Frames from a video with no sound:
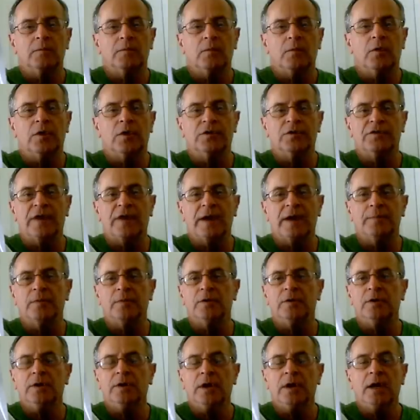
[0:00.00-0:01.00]
water
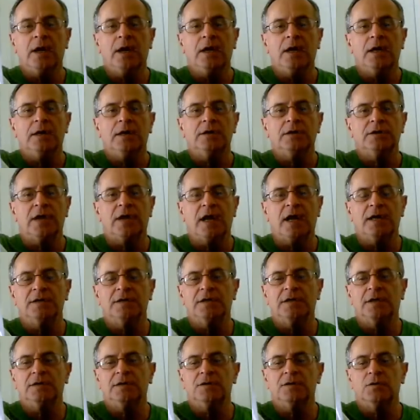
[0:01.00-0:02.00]
vapor
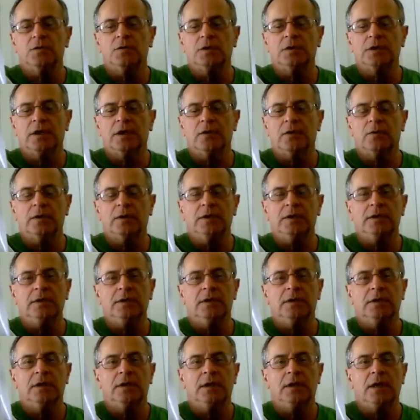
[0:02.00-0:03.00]
change into a liquid,
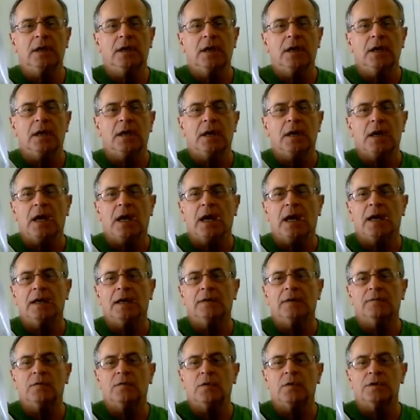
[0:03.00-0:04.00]

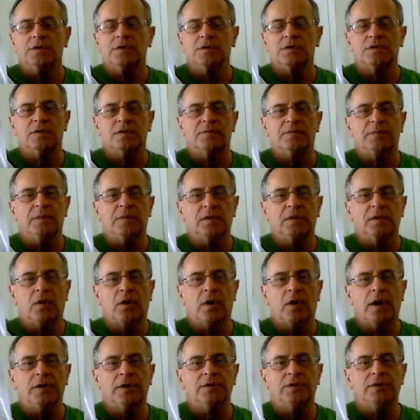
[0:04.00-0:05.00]
and of course there's a
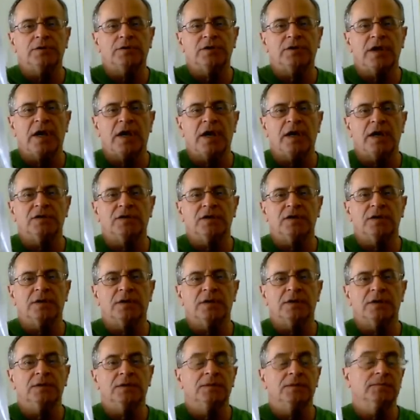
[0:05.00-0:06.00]
large change in
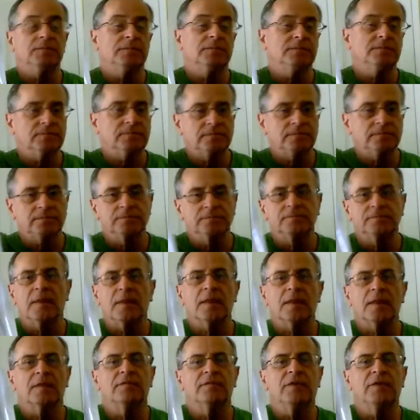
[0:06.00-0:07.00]

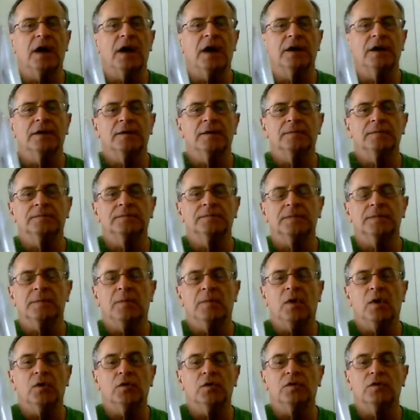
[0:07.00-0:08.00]
the, the volume, the
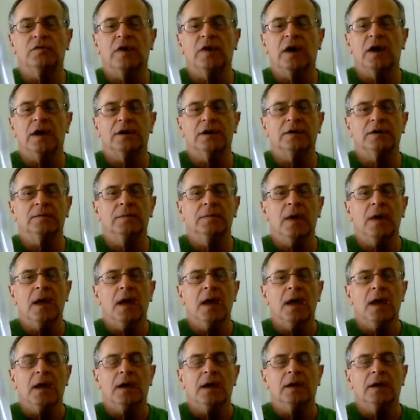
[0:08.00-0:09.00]
molar
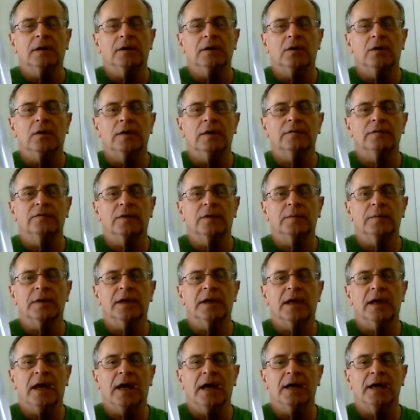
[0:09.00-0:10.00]
volume, and going from a
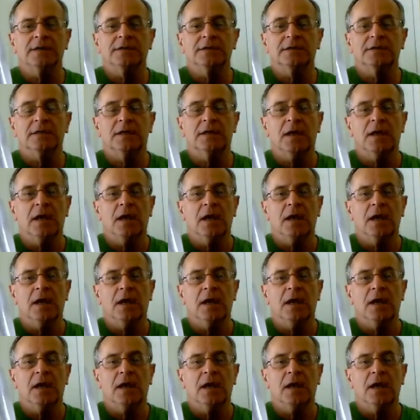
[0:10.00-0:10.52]
gas